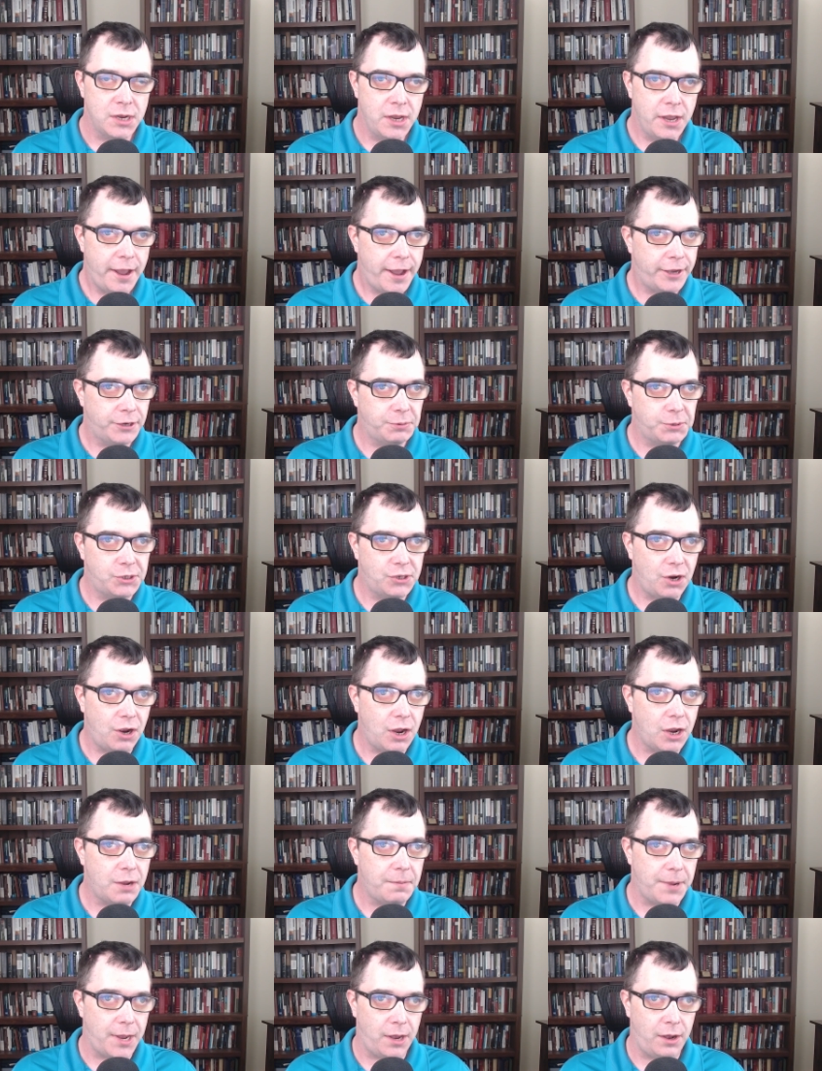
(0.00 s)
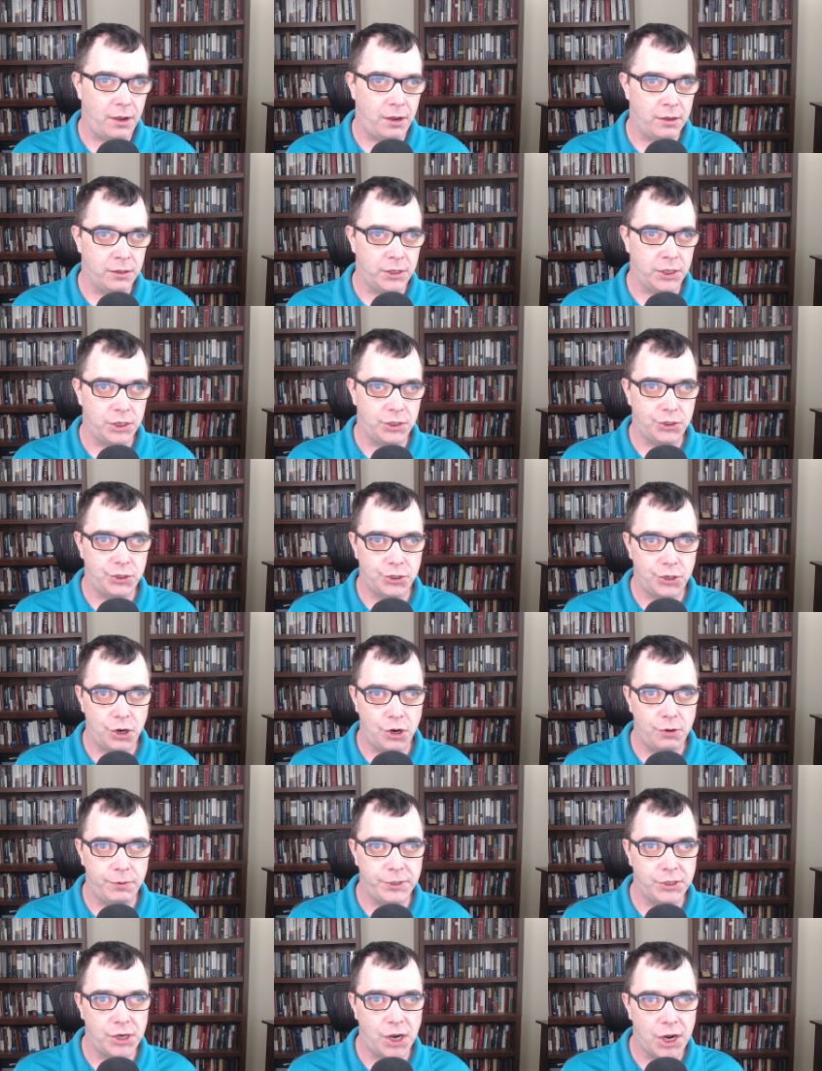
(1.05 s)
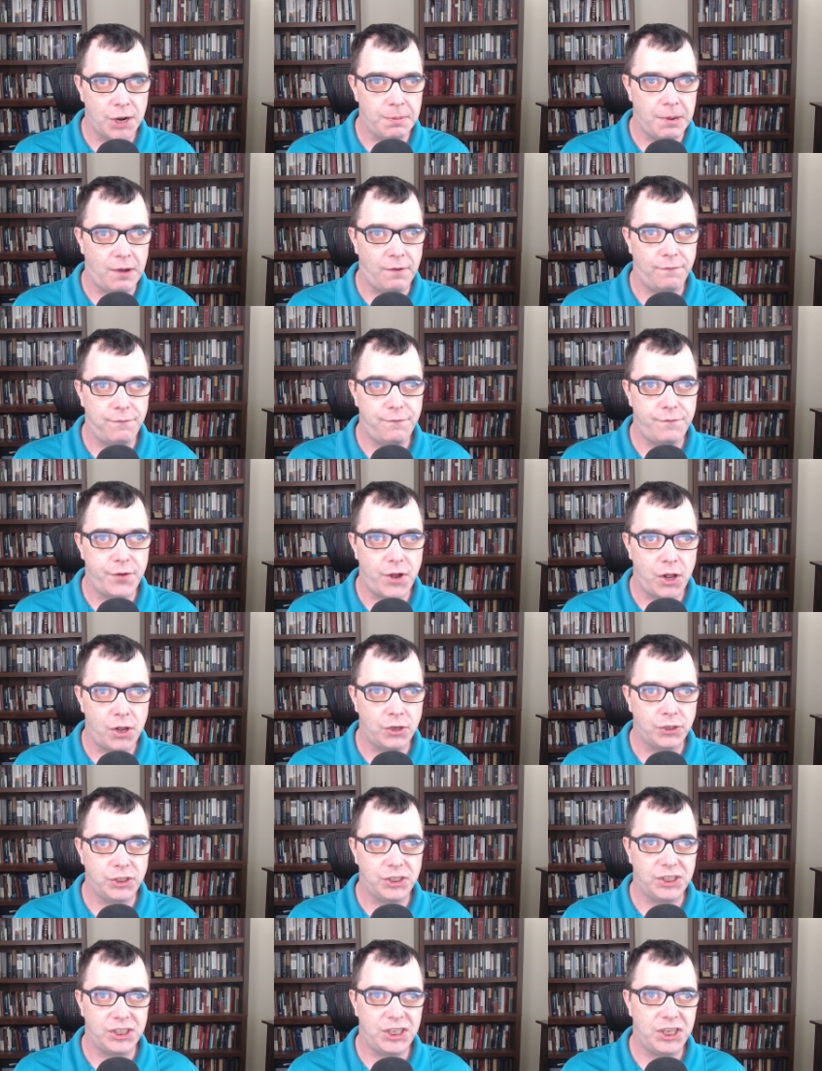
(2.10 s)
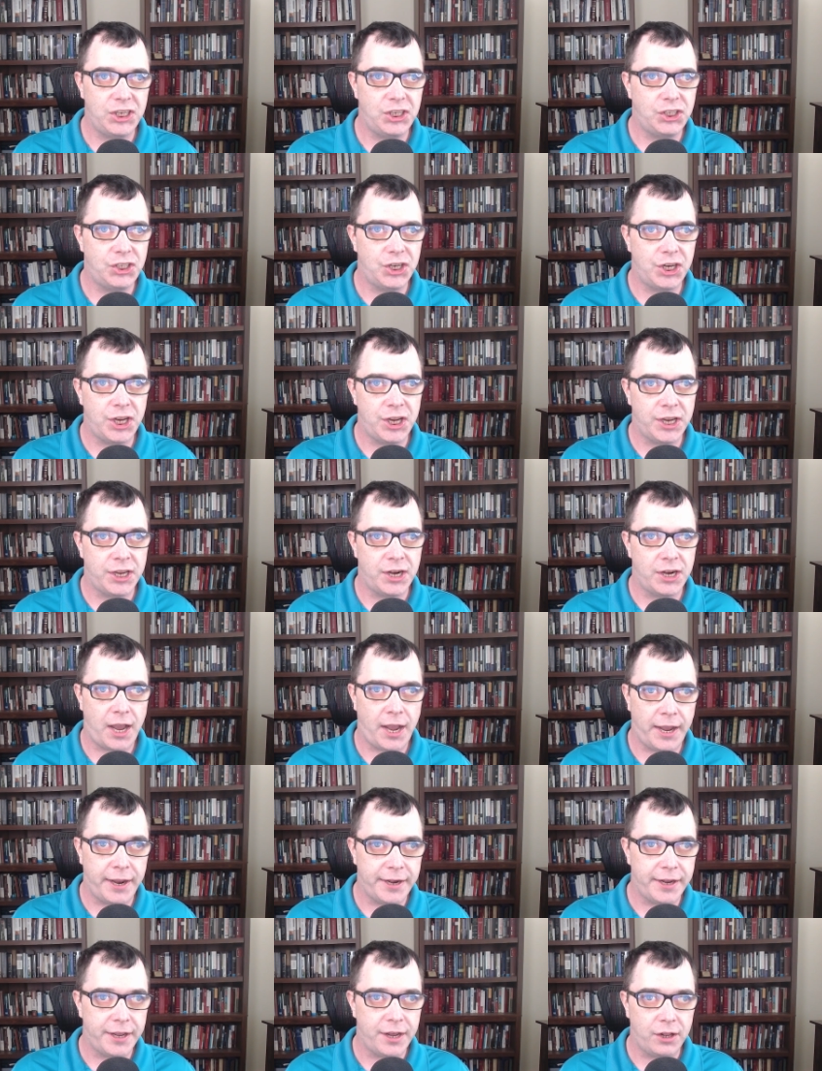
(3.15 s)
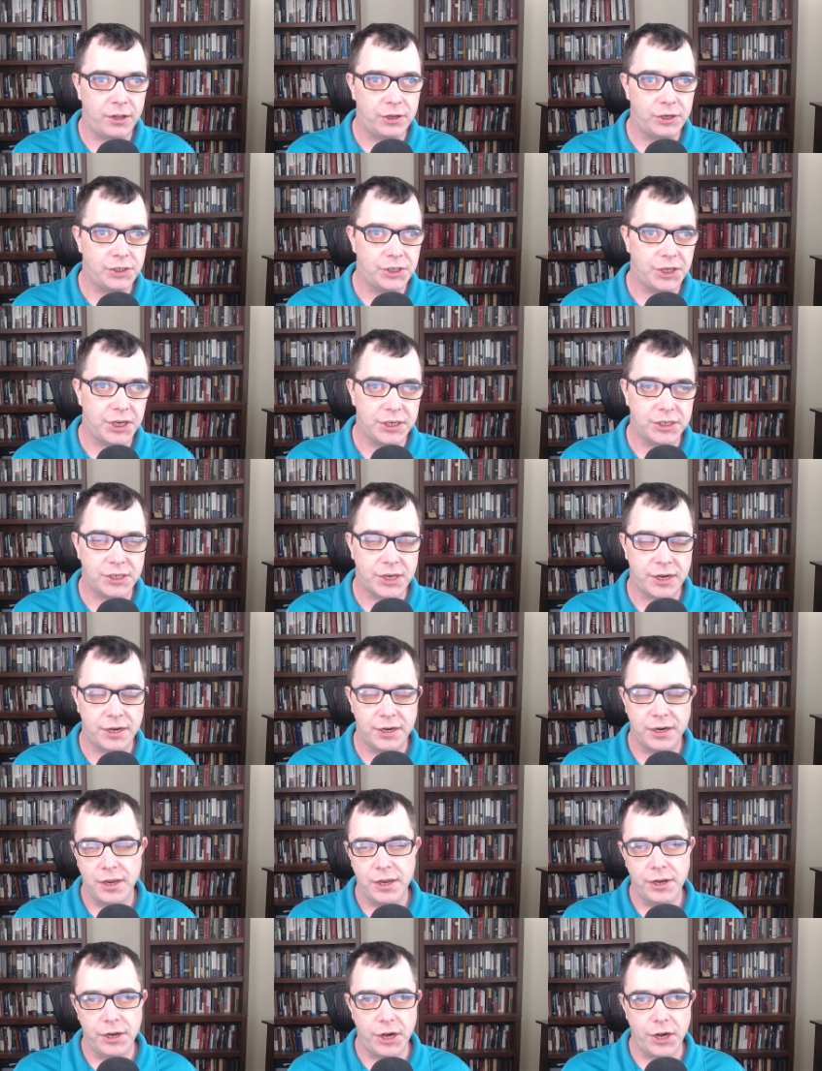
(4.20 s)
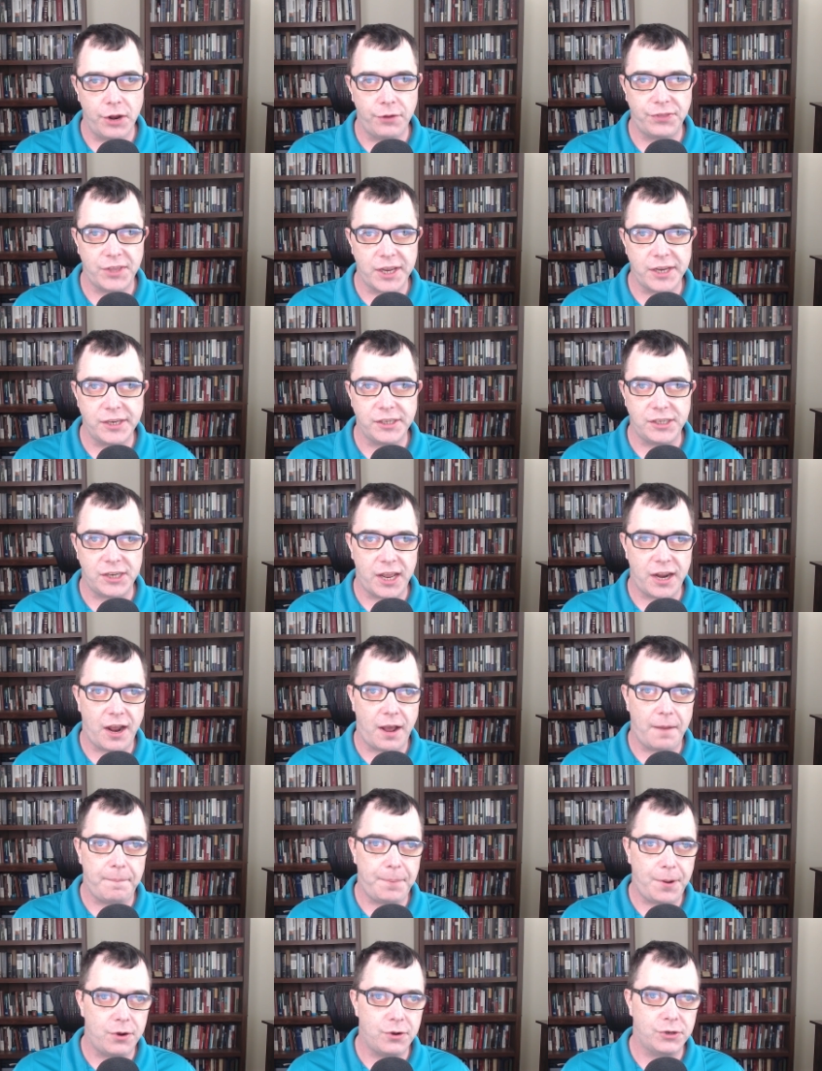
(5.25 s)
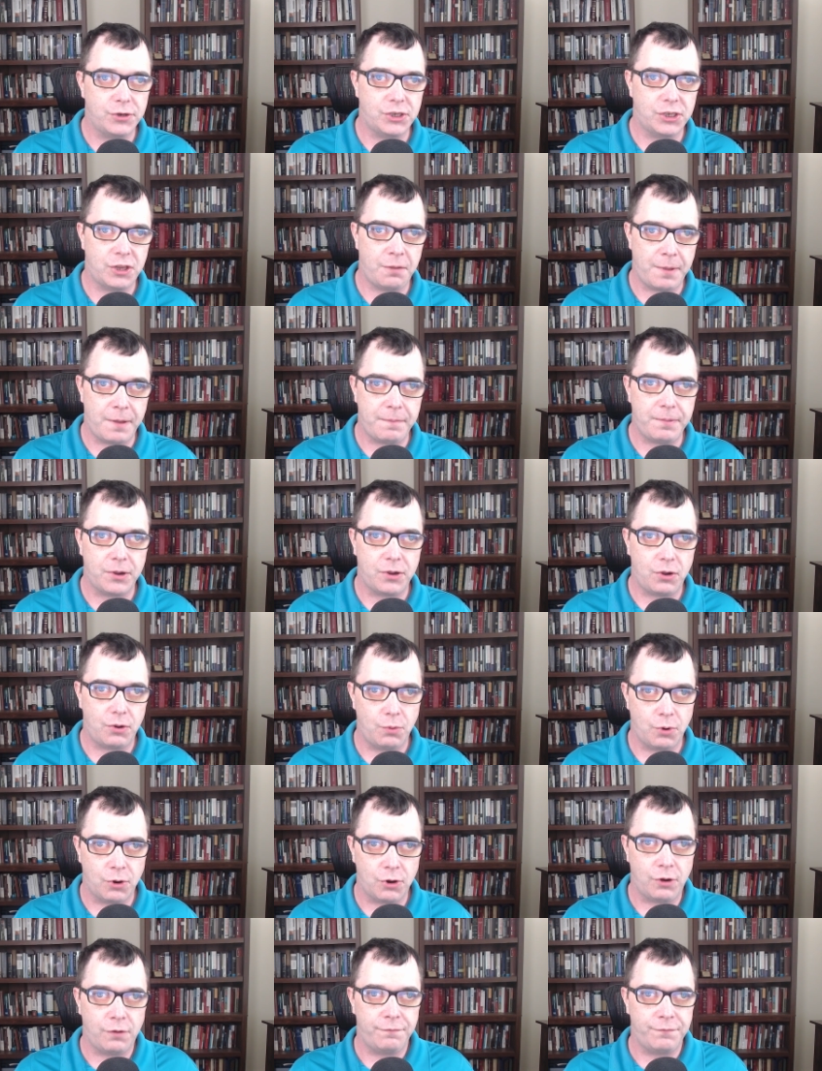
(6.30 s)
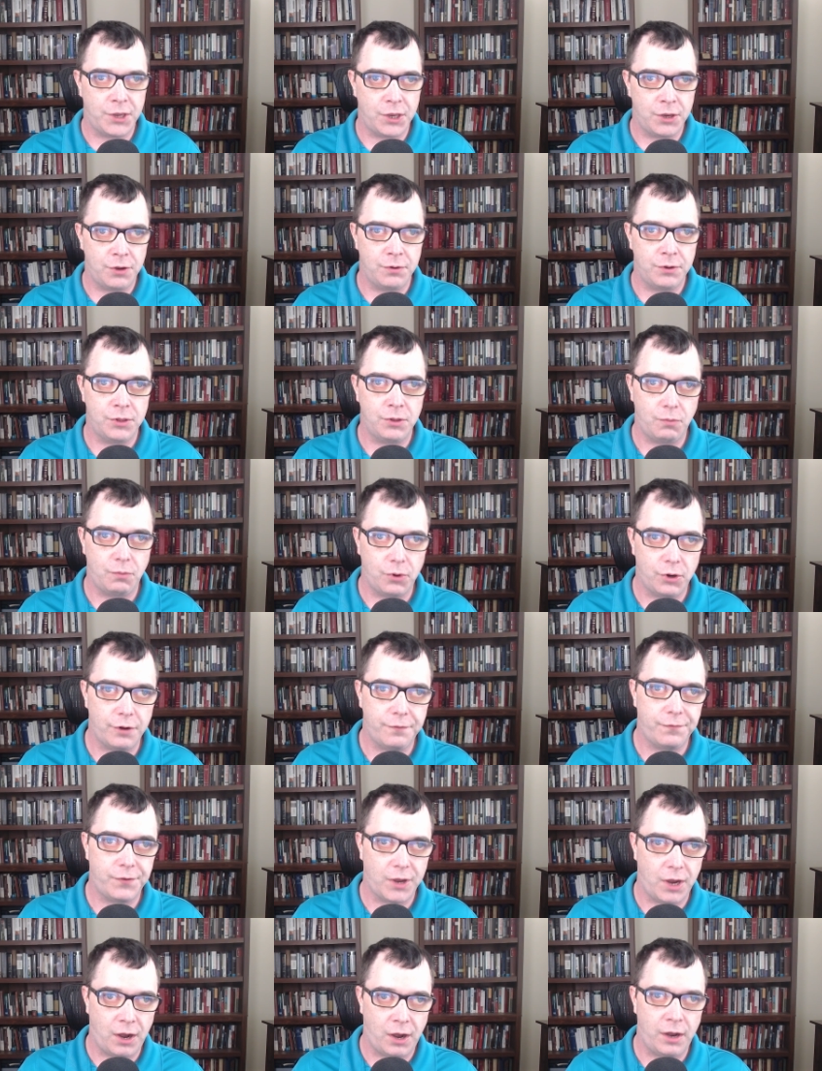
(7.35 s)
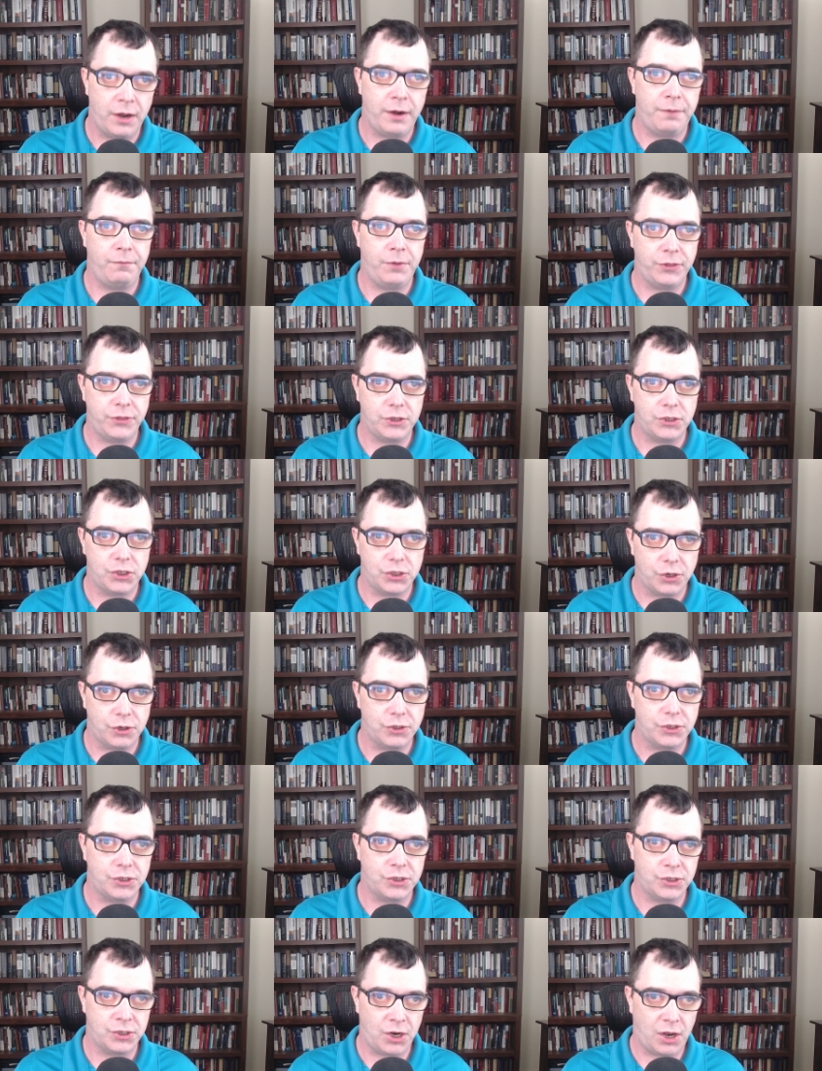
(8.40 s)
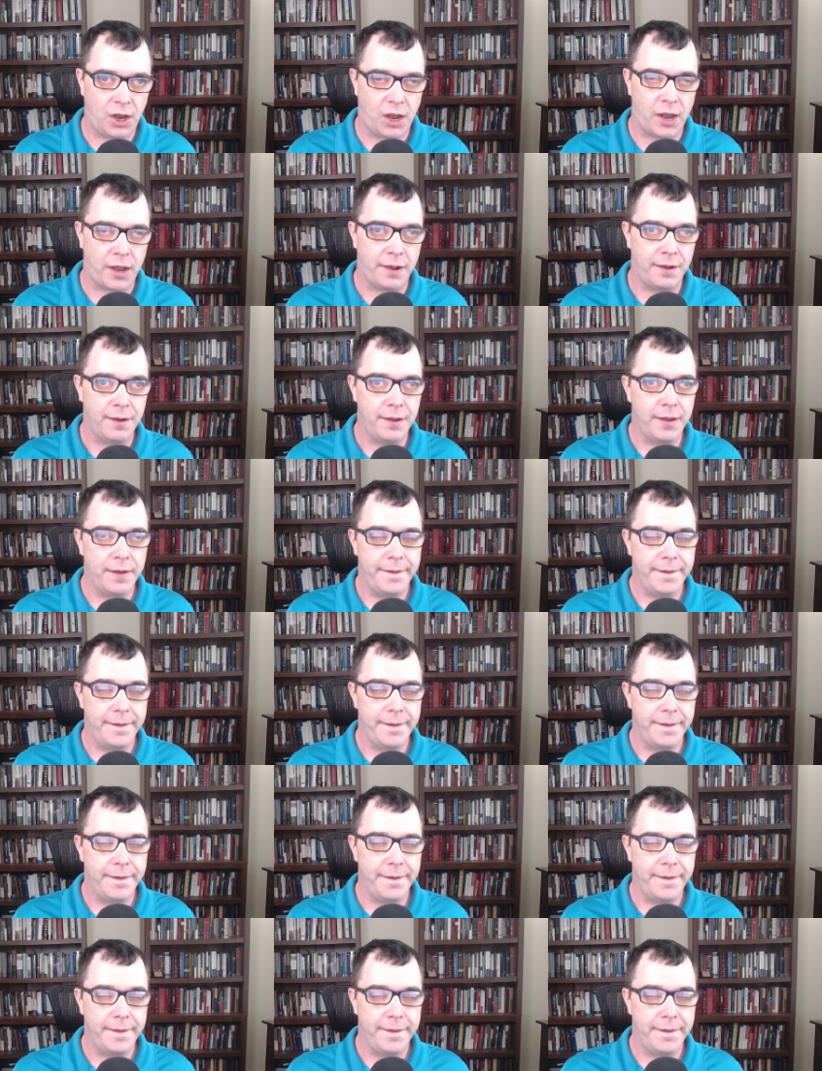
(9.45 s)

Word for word: as we talk about on this show, we talk about false teaching and ideologies and, you know, things that oppose the biblical worldview and the Word of God and what the church has taught.